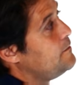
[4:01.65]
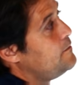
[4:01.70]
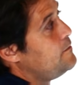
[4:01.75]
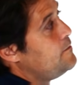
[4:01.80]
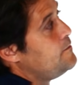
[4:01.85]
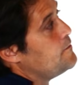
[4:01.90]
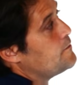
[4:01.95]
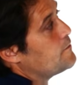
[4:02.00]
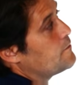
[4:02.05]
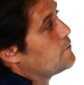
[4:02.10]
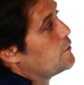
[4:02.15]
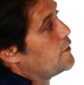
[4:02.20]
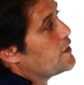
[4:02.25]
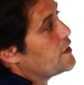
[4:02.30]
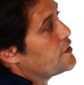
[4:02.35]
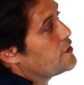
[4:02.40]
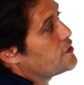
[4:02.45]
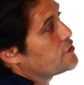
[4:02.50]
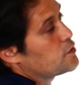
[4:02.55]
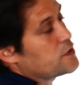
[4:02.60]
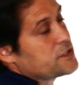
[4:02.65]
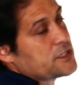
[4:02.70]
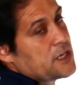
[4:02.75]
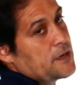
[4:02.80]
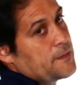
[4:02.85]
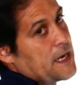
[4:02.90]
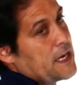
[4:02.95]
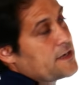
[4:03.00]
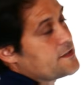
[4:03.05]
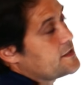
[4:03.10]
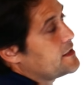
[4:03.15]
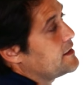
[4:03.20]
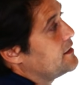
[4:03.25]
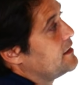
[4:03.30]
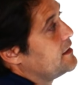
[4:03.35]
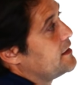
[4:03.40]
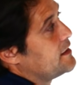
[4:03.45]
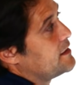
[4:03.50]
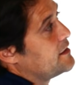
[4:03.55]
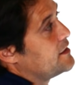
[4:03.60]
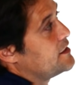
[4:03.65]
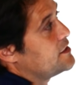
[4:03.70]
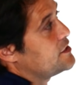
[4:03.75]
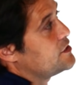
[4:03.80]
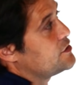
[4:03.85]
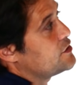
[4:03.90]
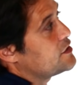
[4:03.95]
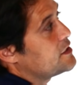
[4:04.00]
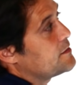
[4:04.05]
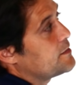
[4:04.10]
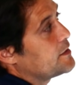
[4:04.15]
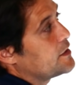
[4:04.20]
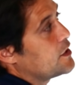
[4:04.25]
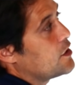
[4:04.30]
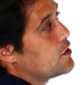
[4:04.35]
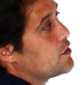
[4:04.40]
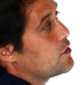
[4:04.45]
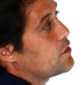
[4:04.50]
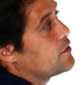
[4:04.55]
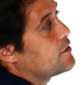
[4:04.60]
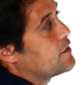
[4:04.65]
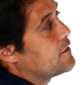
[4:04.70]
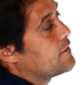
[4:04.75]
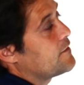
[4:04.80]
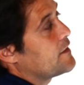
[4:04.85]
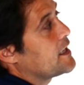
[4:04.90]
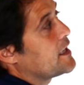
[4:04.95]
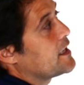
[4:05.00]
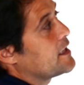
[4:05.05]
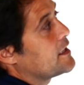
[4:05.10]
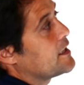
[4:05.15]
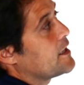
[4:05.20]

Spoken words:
Moving on to your switch cup housing. This is usually below the fan.